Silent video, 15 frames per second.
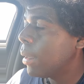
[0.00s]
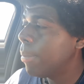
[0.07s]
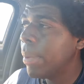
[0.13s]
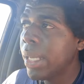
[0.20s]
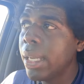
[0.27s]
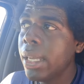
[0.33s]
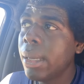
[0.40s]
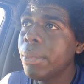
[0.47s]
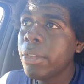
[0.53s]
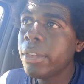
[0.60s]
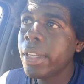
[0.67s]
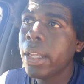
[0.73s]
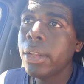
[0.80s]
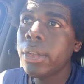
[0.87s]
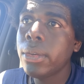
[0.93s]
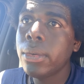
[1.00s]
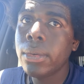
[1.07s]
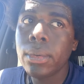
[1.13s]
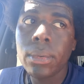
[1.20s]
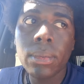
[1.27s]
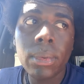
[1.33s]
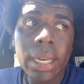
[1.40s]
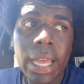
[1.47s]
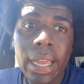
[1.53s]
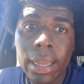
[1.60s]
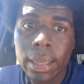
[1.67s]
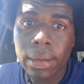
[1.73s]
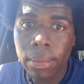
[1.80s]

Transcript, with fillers: being I'm just telling you what I